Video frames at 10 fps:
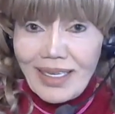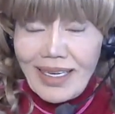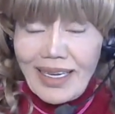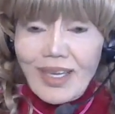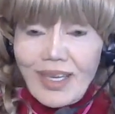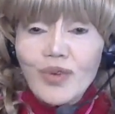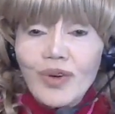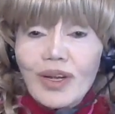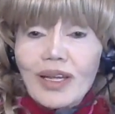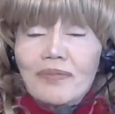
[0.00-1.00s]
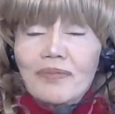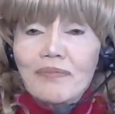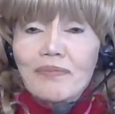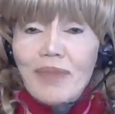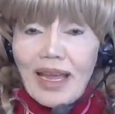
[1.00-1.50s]
Can you
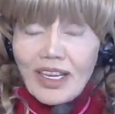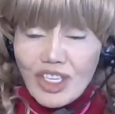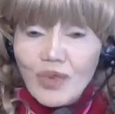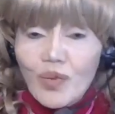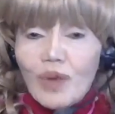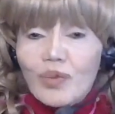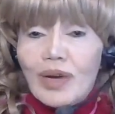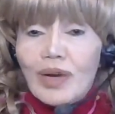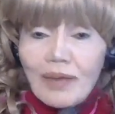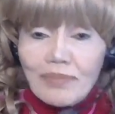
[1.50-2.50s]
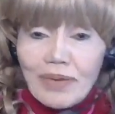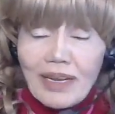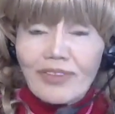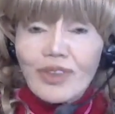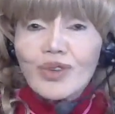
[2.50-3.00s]
imagine what would happen
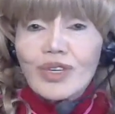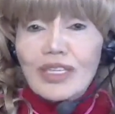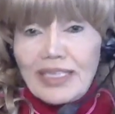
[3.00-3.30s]
if you